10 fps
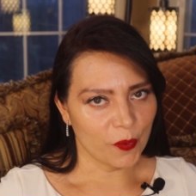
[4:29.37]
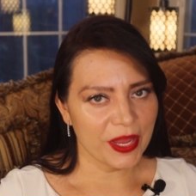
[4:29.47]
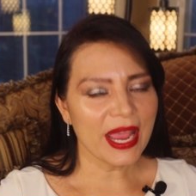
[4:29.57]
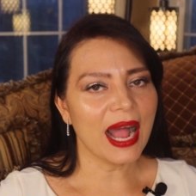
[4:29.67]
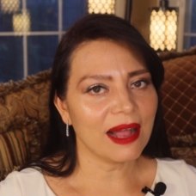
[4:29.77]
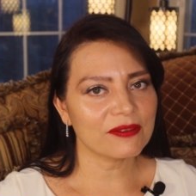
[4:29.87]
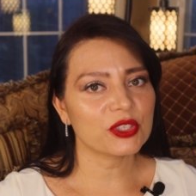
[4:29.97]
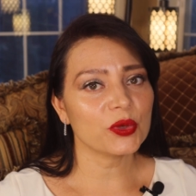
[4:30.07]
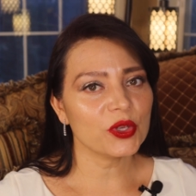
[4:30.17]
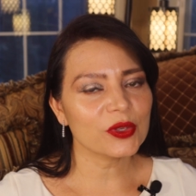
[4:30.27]
We
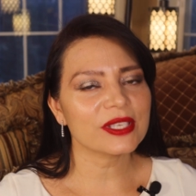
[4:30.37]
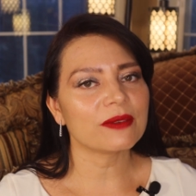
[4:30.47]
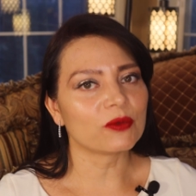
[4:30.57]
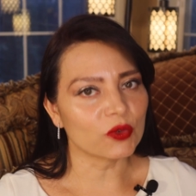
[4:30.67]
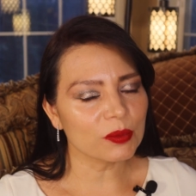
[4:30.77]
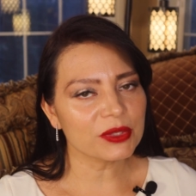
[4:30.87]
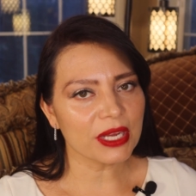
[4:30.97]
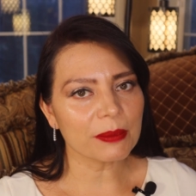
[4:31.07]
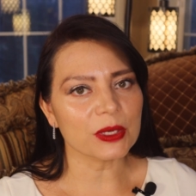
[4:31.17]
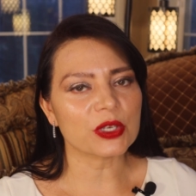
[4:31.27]
have to use a room
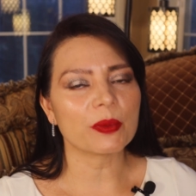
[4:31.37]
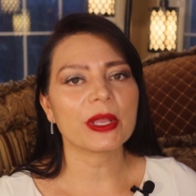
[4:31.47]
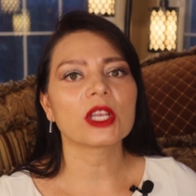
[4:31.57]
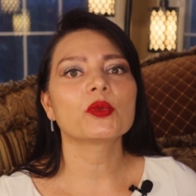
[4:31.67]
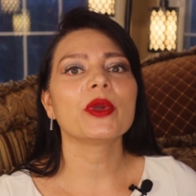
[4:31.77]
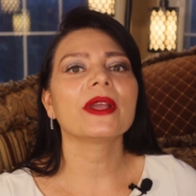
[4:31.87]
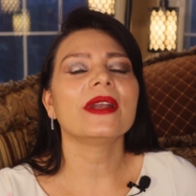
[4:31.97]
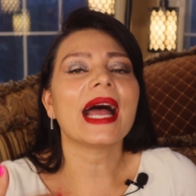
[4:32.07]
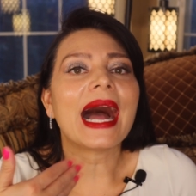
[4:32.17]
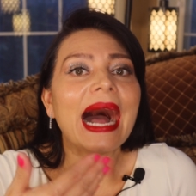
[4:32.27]
temperature because we're
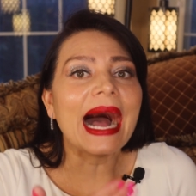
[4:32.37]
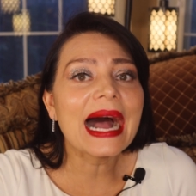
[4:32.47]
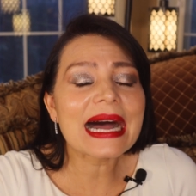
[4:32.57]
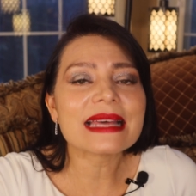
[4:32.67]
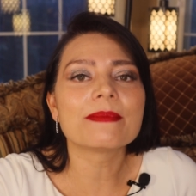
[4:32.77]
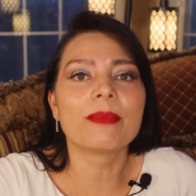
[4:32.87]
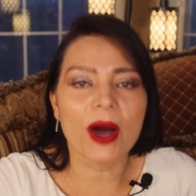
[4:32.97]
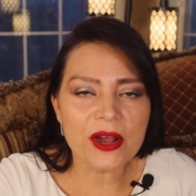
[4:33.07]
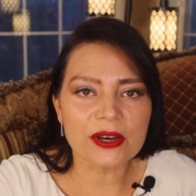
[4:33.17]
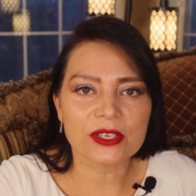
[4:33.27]
gonna add
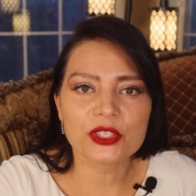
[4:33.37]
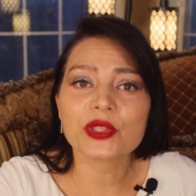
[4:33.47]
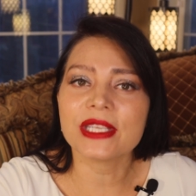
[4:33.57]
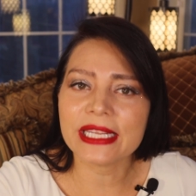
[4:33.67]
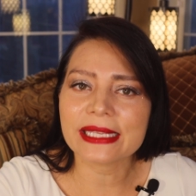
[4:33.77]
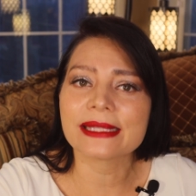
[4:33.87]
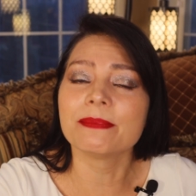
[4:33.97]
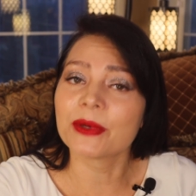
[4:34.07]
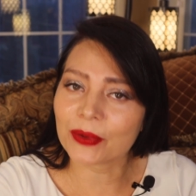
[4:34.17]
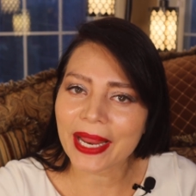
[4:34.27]
butter to
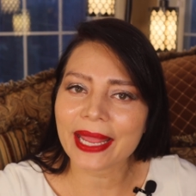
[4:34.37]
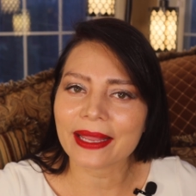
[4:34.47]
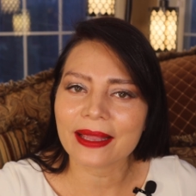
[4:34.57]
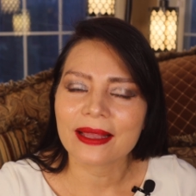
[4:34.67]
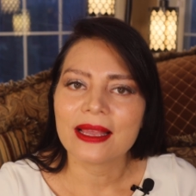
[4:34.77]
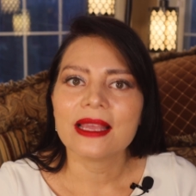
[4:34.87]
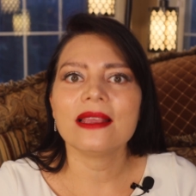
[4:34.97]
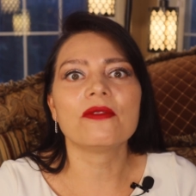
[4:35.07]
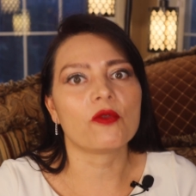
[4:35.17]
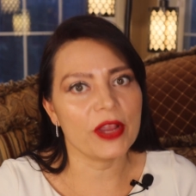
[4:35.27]
this meringue.
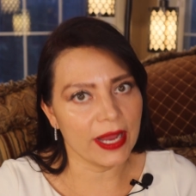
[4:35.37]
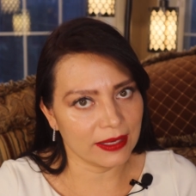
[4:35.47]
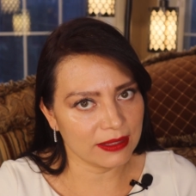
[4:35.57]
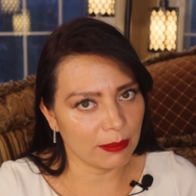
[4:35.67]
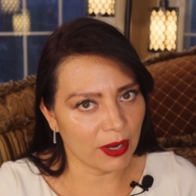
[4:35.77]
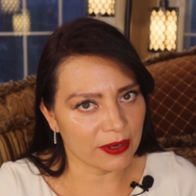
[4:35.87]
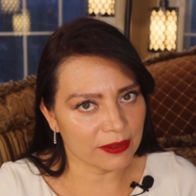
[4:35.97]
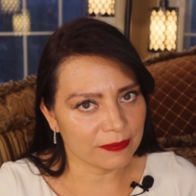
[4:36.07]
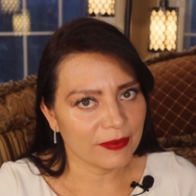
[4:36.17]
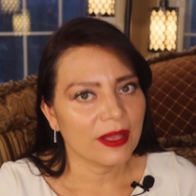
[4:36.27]
If we add the
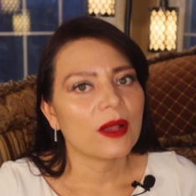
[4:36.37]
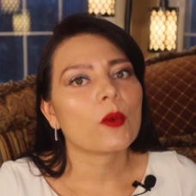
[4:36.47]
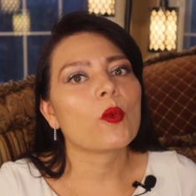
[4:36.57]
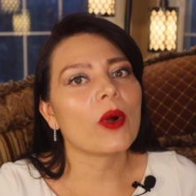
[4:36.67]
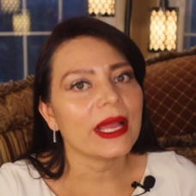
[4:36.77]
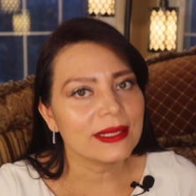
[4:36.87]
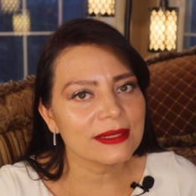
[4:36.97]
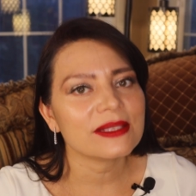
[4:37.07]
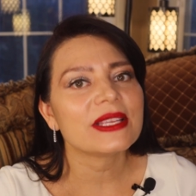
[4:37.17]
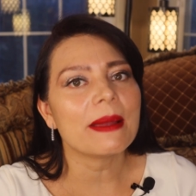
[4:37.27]
butter
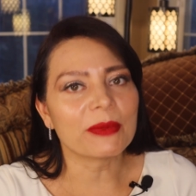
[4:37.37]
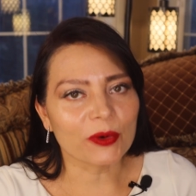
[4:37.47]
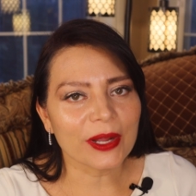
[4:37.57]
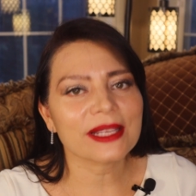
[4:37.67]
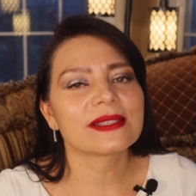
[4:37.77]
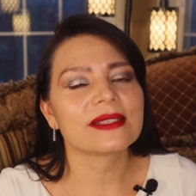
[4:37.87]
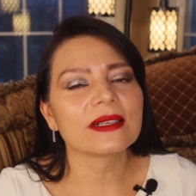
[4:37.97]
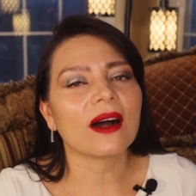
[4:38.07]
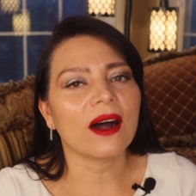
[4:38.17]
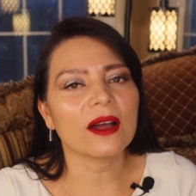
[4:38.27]
when the meringue is
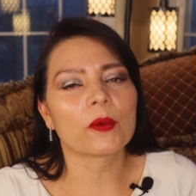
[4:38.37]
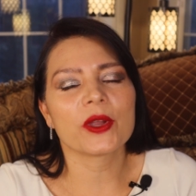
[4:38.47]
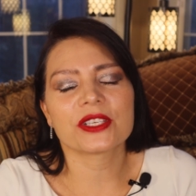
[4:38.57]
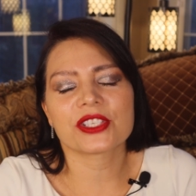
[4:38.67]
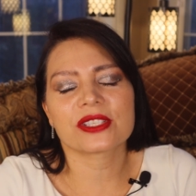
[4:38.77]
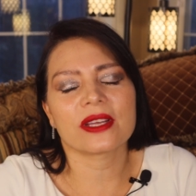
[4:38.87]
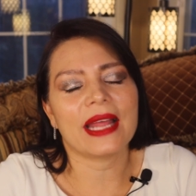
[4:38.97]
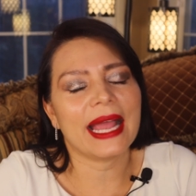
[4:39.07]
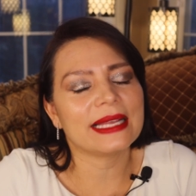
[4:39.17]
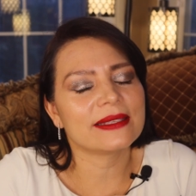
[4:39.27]
still hot, we're just
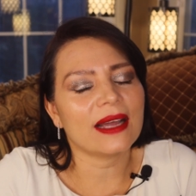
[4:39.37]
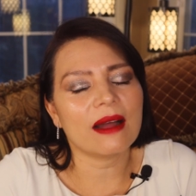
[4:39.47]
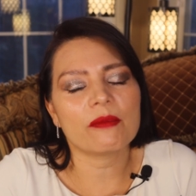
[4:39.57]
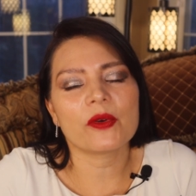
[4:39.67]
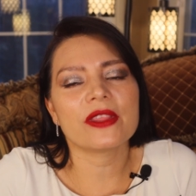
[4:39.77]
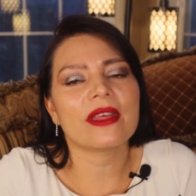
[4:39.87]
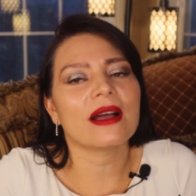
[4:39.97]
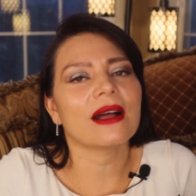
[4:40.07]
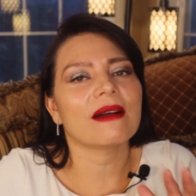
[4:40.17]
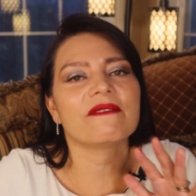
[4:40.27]
gonna end up with
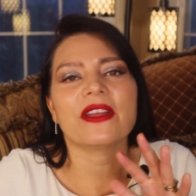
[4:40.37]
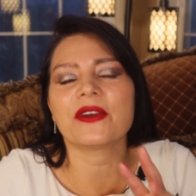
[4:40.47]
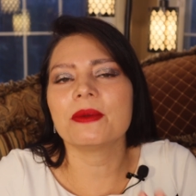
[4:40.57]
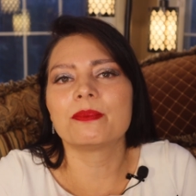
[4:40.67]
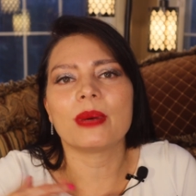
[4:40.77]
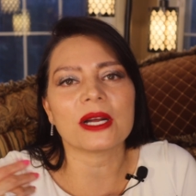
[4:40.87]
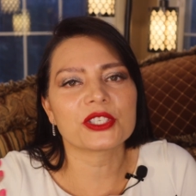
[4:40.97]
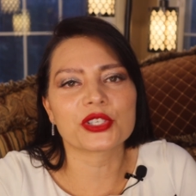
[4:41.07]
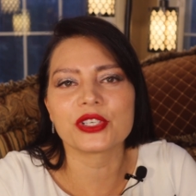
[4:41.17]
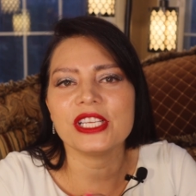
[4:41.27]
a very
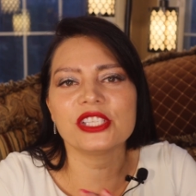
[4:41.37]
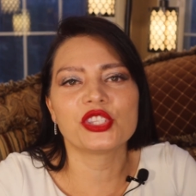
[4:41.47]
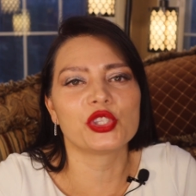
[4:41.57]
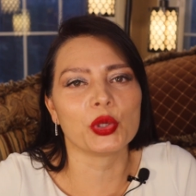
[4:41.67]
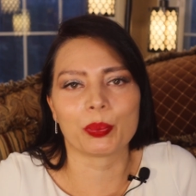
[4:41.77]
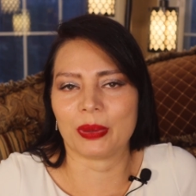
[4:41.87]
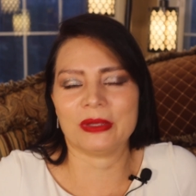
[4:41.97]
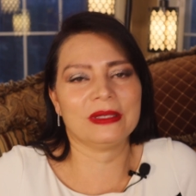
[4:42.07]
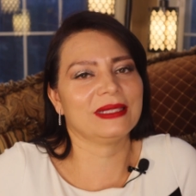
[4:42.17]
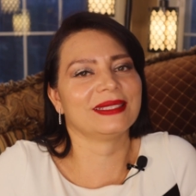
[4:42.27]
buttery soup.
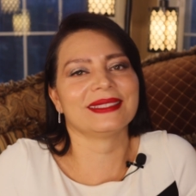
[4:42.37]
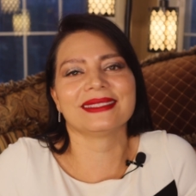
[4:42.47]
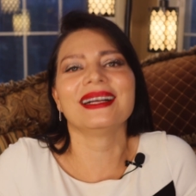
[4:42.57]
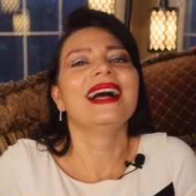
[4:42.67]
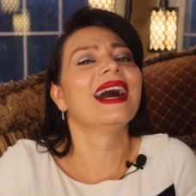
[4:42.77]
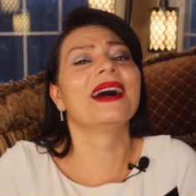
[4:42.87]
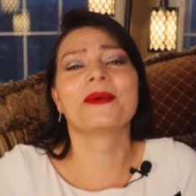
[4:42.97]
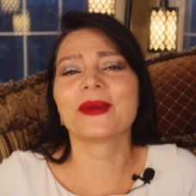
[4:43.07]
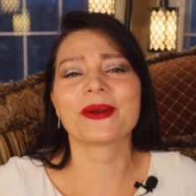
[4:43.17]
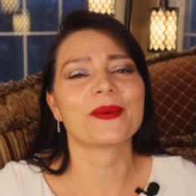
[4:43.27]

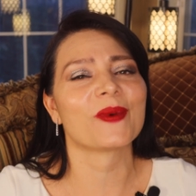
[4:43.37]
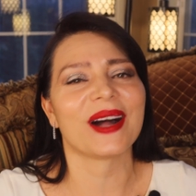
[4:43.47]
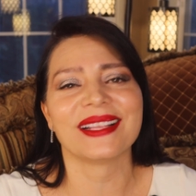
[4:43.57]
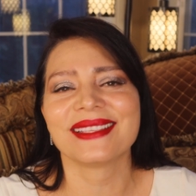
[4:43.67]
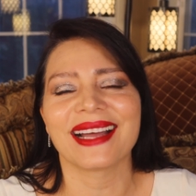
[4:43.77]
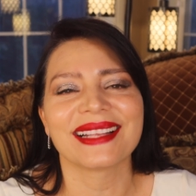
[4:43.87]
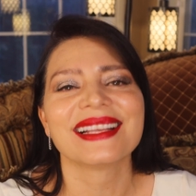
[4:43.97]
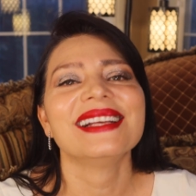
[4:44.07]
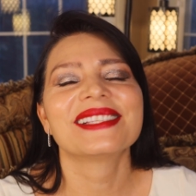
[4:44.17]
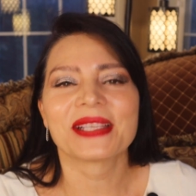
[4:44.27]
And we don't want that.